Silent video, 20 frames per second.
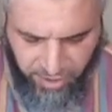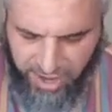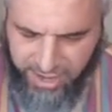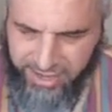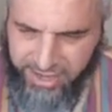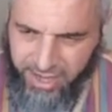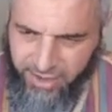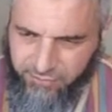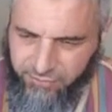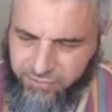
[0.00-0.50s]

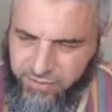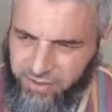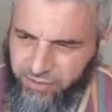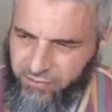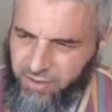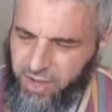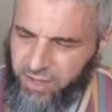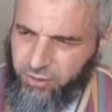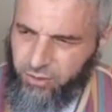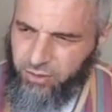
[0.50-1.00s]
gave the
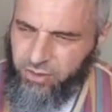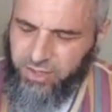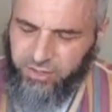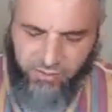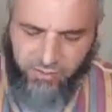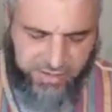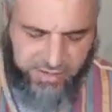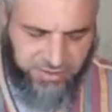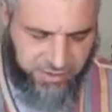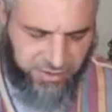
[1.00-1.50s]
other
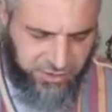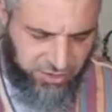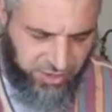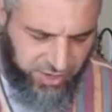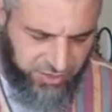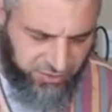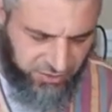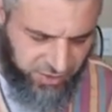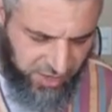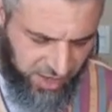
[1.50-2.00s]
advice such
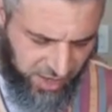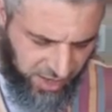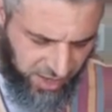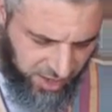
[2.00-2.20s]
as